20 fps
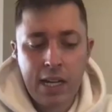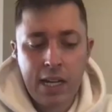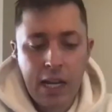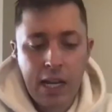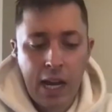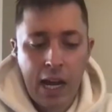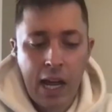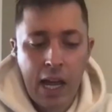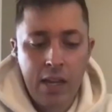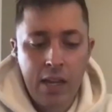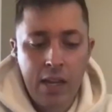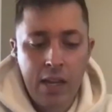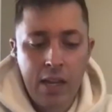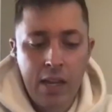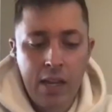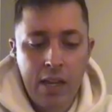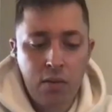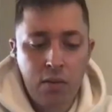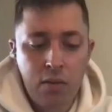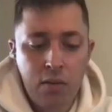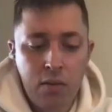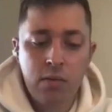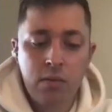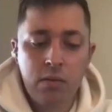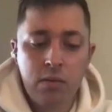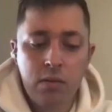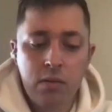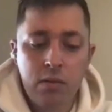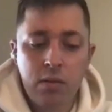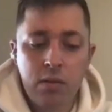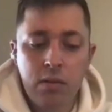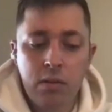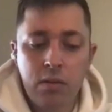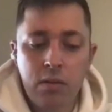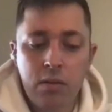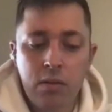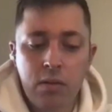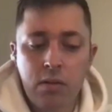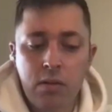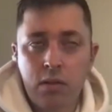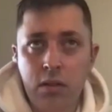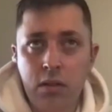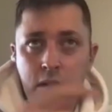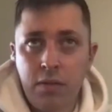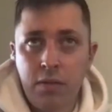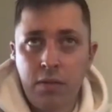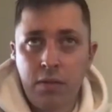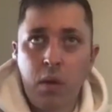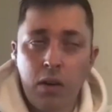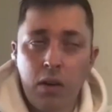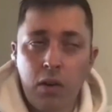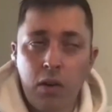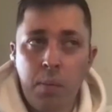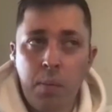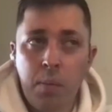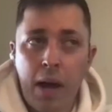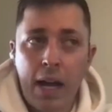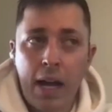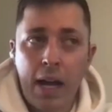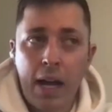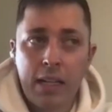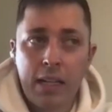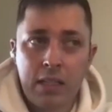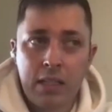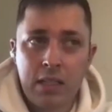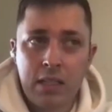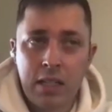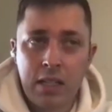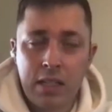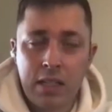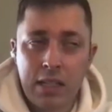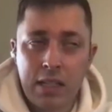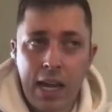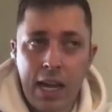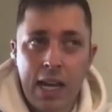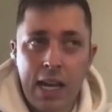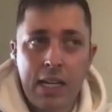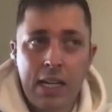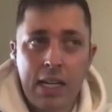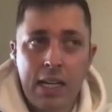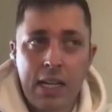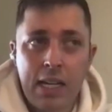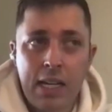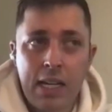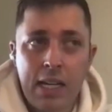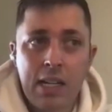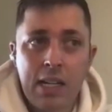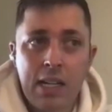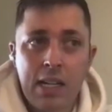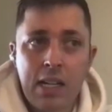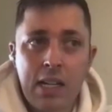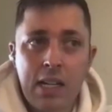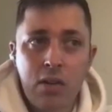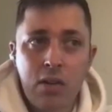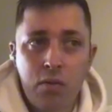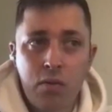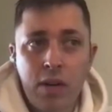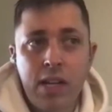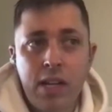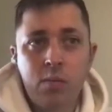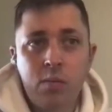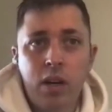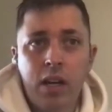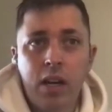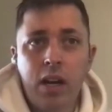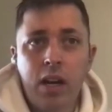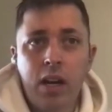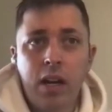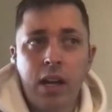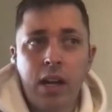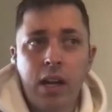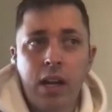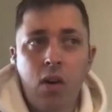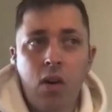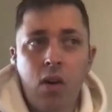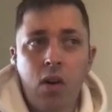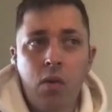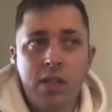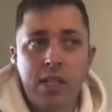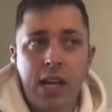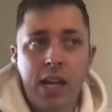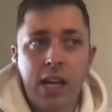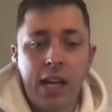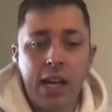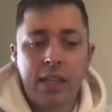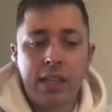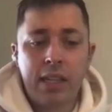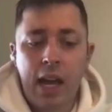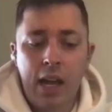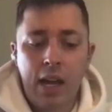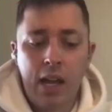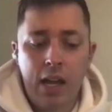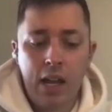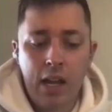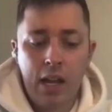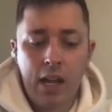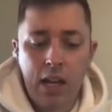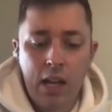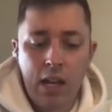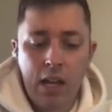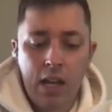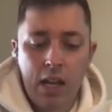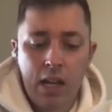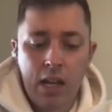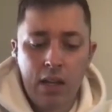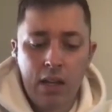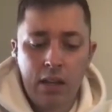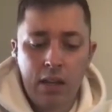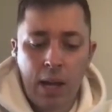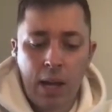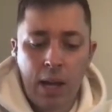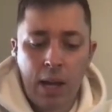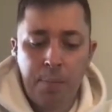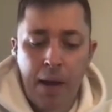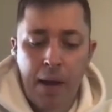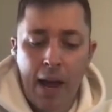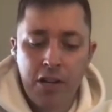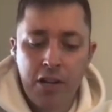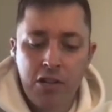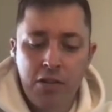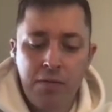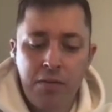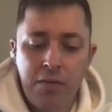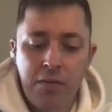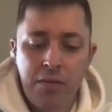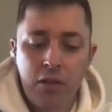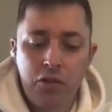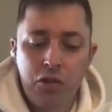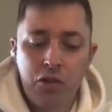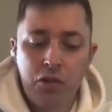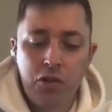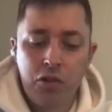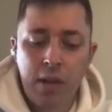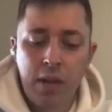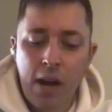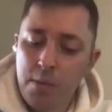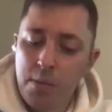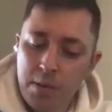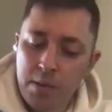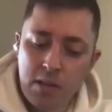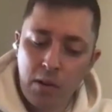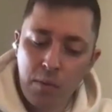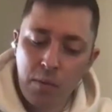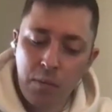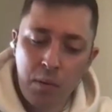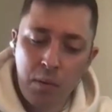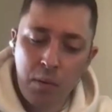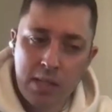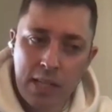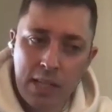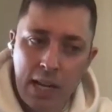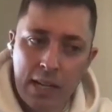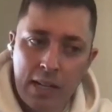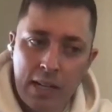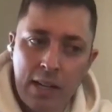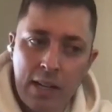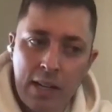And the reason, if you want to go back to then, is the reason why I always had that passion for the drum therapy stuff was that